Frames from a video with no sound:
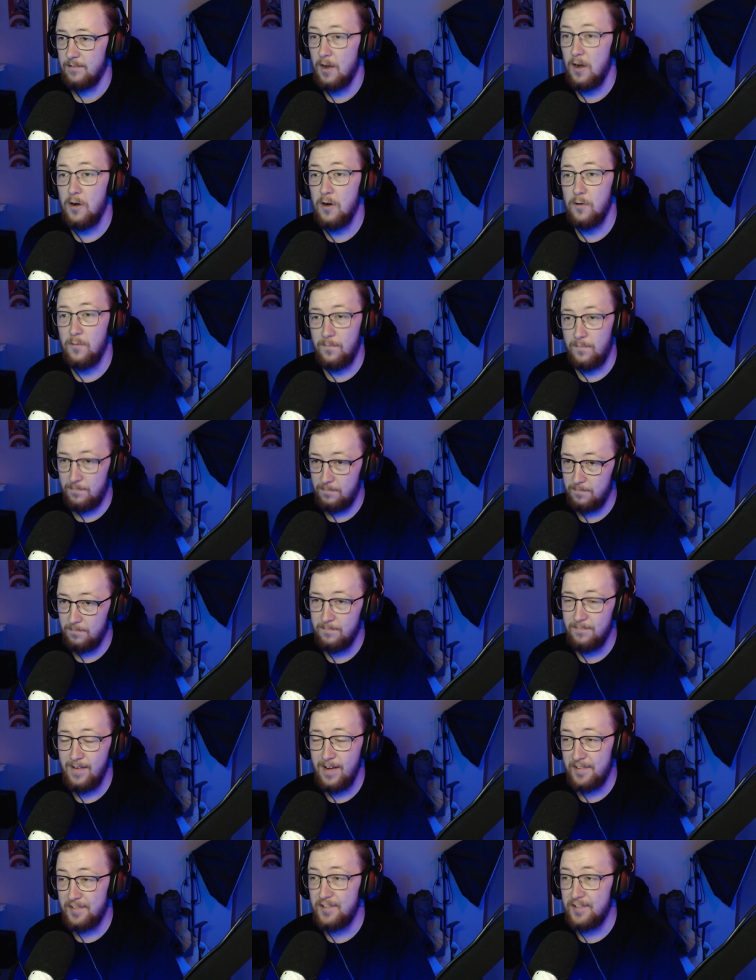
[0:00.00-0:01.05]
oh,
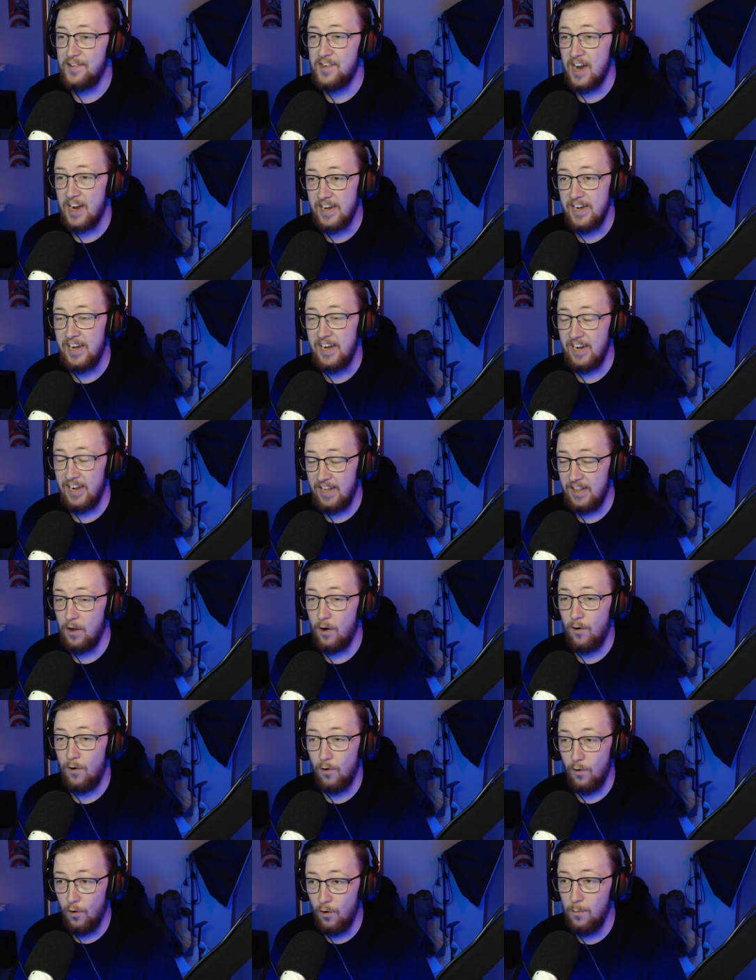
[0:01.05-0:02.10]
we're studying in the
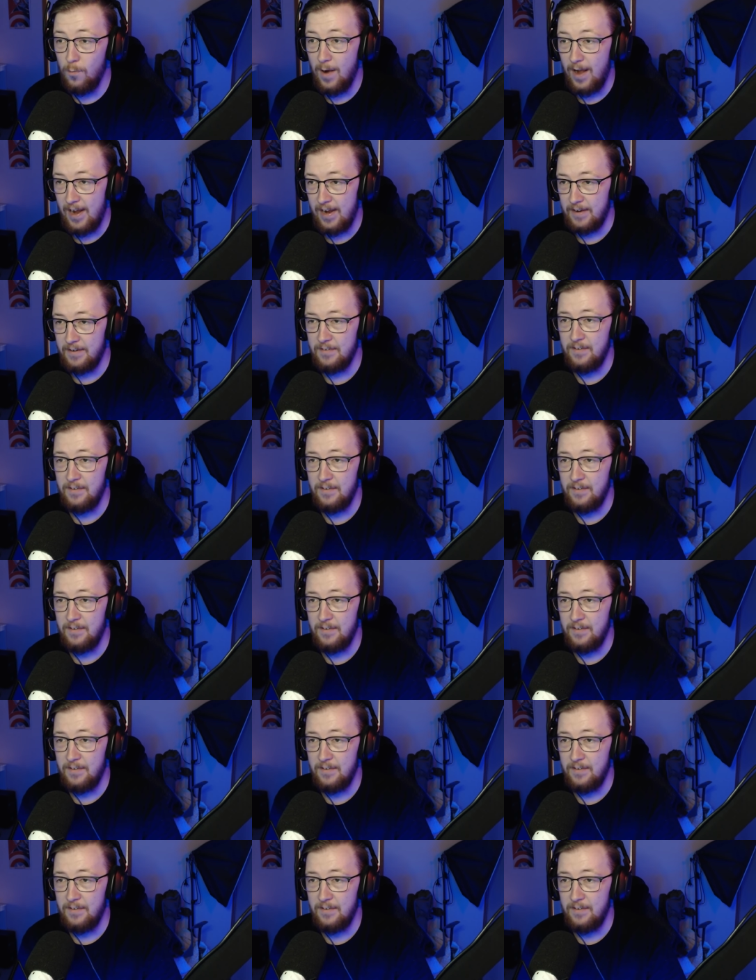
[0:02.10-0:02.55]
hallway.